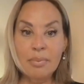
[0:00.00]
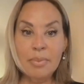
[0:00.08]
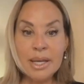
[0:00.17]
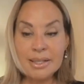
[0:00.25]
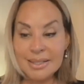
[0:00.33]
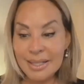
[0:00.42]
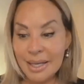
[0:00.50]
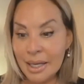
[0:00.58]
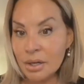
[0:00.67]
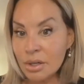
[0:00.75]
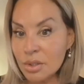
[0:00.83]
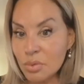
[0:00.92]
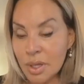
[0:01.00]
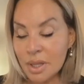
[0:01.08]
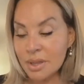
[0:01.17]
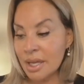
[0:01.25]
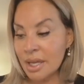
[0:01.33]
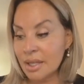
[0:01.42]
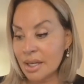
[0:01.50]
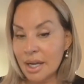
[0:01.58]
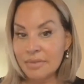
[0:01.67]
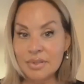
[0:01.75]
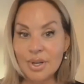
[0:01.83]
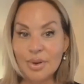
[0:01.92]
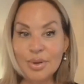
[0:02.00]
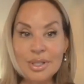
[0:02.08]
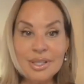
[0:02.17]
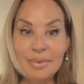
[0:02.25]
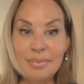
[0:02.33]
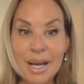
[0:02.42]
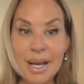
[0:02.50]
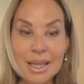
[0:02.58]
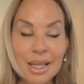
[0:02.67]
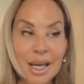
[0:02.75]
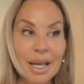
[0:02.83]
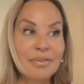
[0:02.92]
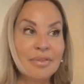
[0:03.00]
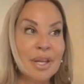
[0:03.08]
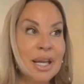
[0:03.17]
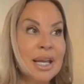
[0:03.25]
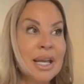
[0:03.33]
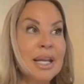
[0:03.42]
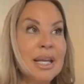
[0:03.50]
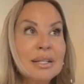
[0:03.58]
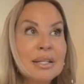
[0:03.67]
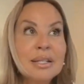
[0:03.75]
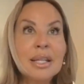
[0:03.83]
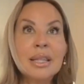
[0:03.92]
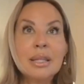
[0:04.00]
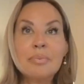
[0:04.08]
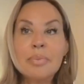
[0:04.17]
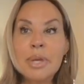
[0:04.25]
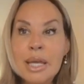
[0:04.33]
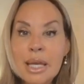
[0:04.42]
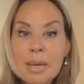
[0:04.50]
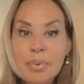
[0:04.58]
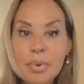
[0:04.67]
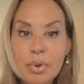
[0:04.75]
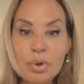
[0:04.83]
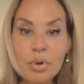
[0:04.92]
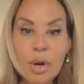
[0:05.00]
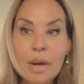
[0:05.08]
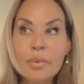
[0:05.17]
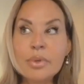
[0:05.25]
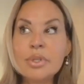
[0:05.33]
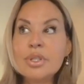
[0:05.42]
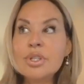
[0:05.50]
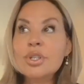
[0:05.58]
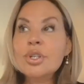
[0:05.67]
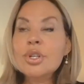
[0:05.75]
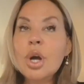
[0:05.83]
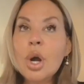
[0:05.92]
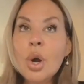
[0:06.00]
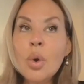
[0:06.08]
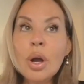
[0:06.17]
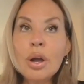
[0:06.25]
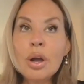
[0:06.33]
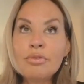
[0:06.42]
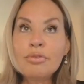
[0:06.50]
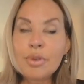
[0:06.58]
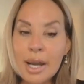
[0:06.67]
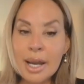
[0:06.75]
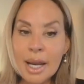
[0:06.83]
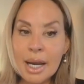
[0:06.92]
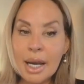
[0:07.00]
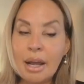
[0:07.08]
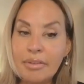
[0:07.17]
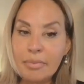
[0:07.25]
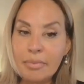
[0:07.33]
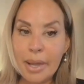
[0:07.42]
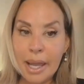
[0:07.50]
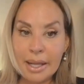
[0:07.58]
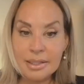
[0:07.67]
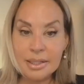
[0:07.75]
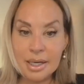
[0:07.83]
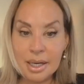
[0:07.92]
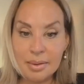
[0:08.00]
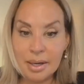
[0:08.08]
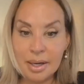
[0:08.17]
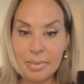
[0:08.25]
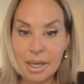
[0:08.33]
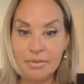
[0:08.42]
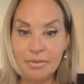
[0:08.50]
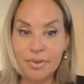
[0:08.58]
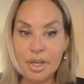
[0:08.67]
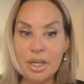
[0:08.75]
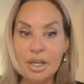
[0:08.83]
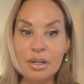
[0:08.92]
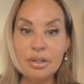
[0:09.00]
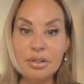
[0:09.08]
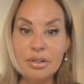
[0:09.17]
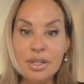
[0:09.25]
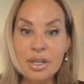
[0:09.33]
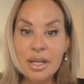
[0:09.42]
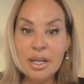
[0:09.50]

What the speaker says: Because here's one thing that I've noticed in my life is that the people who I was so afraid of abandoning me for years,